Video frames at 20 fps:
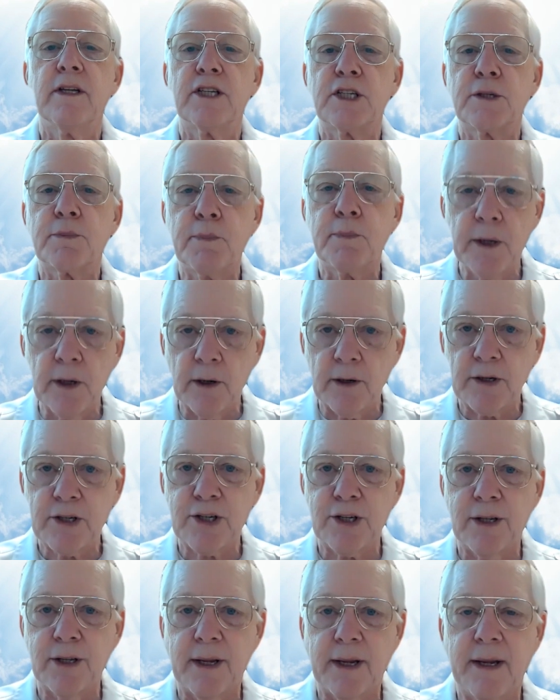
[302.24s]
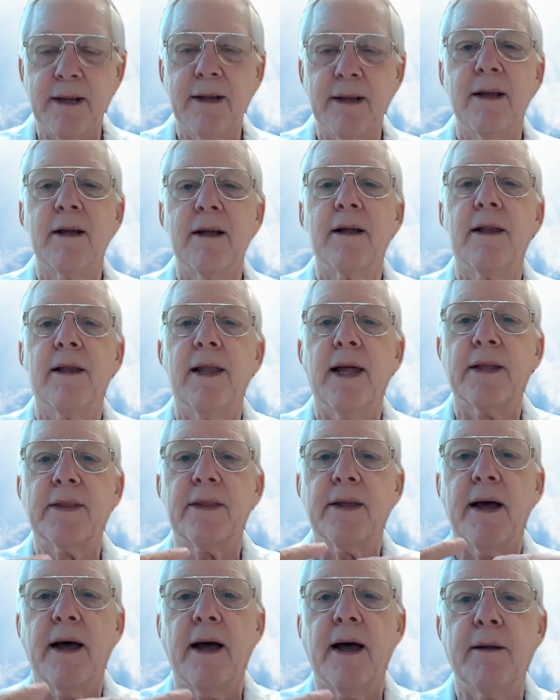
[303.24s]
spiritually like
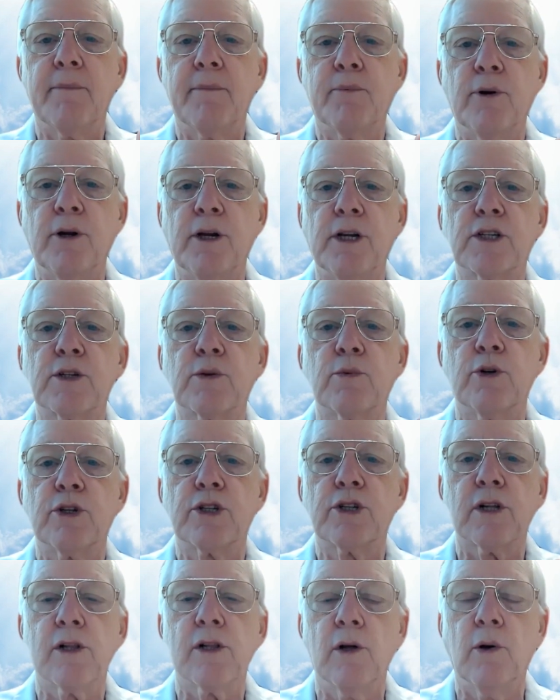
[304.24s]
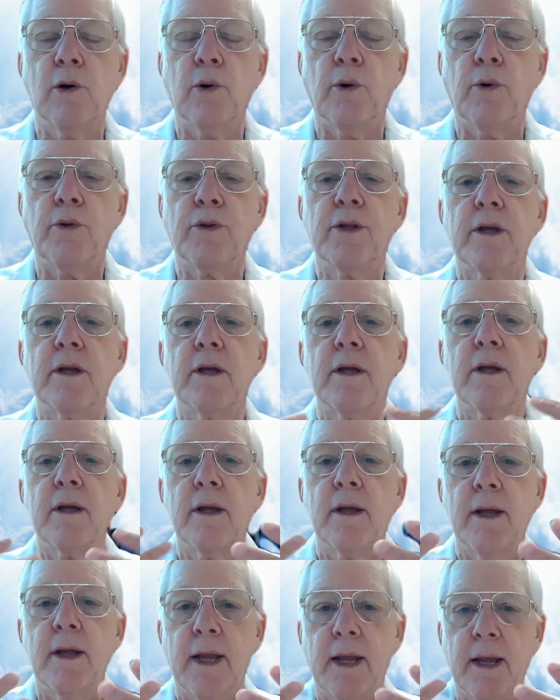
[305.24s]
the high priest was clothed
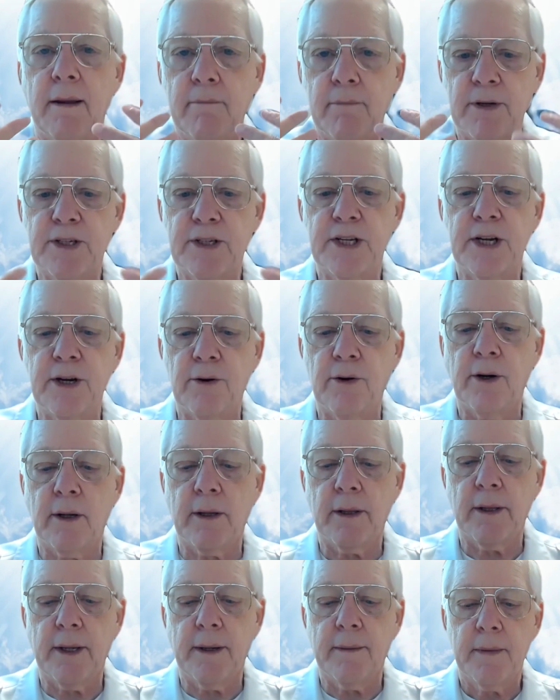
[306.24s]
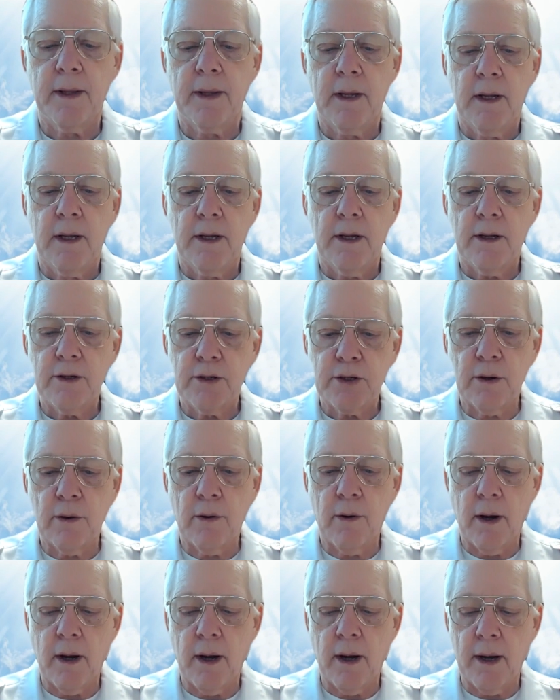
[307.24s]
materially.
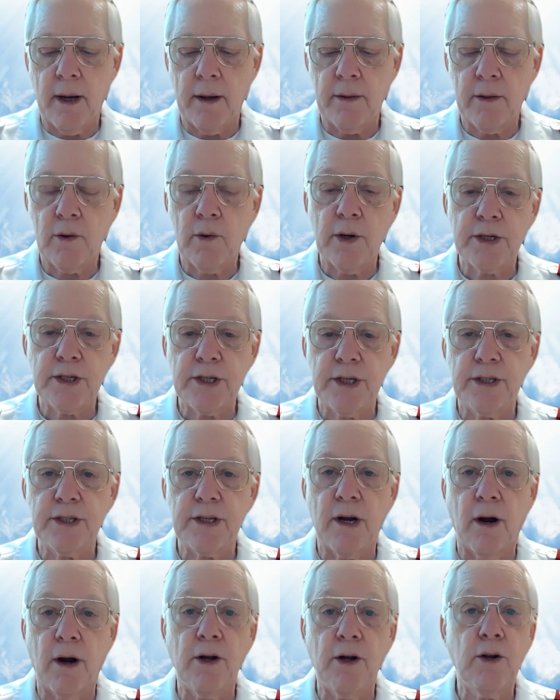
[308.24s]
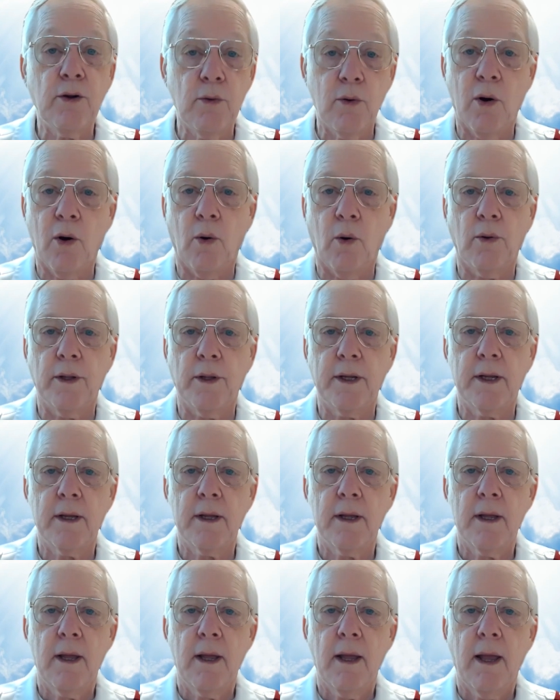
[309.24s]
So the question is, are you holy?
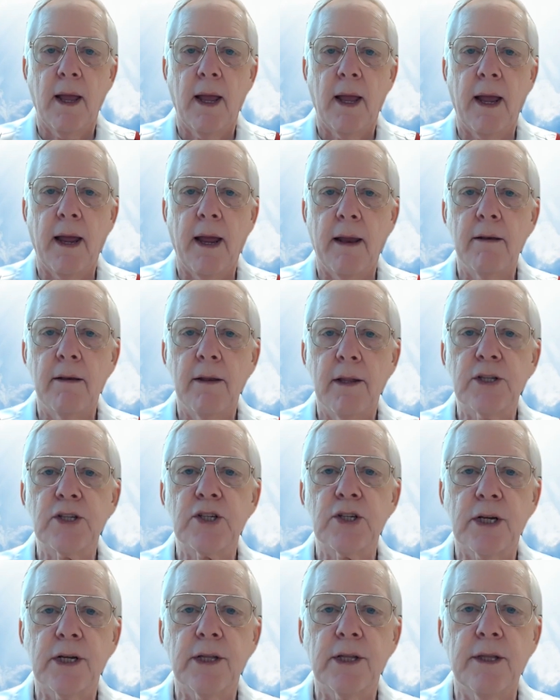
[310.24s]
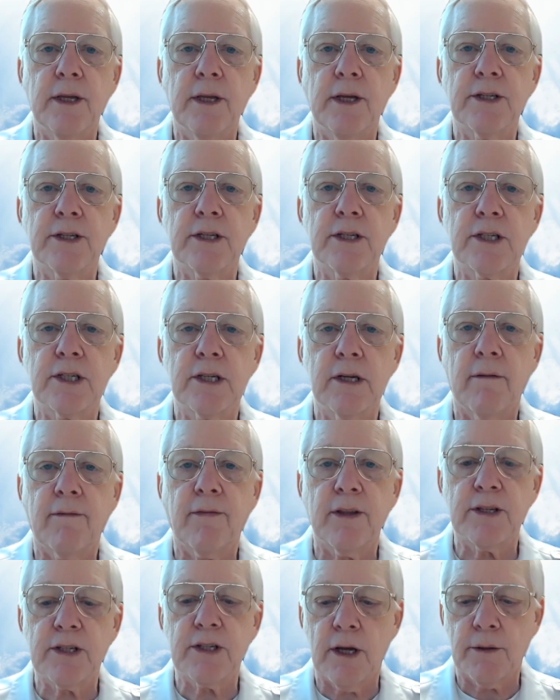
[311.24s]
And let's look at this and see
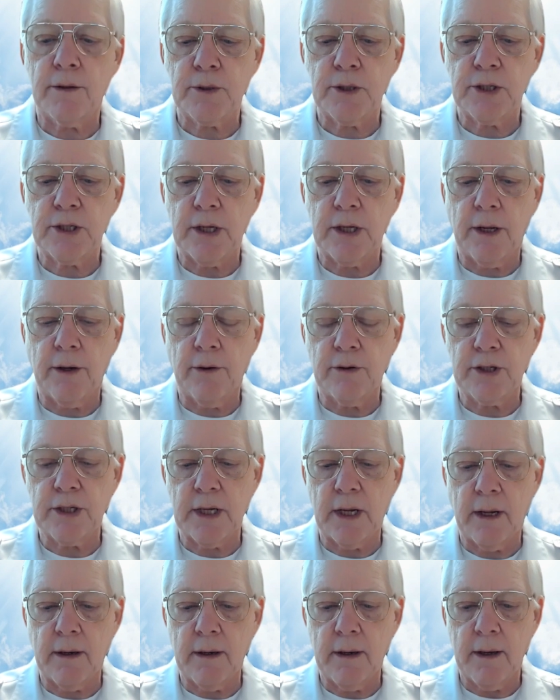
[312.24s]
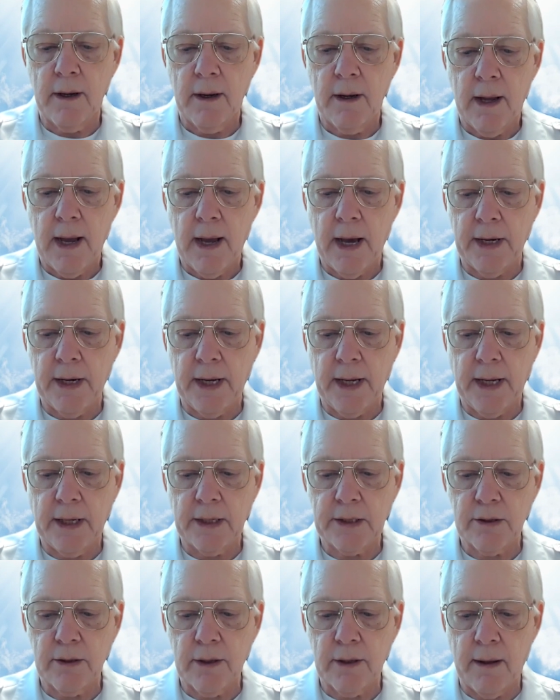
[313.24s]
if this helps us to understand how to
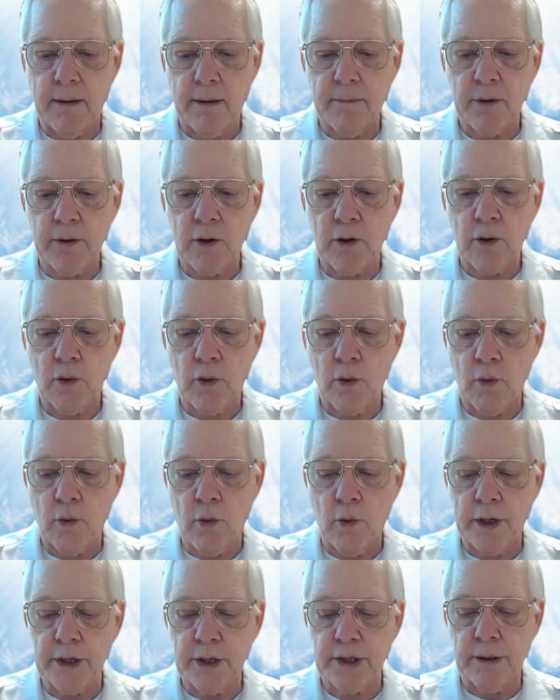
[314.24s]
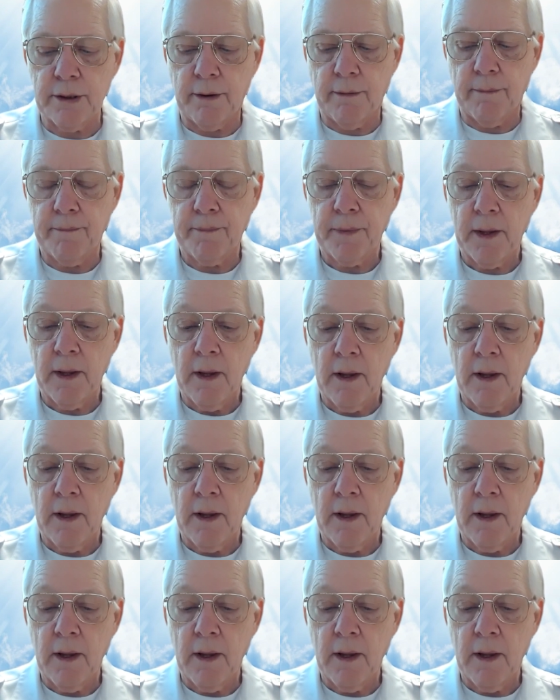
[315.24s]
answer that question.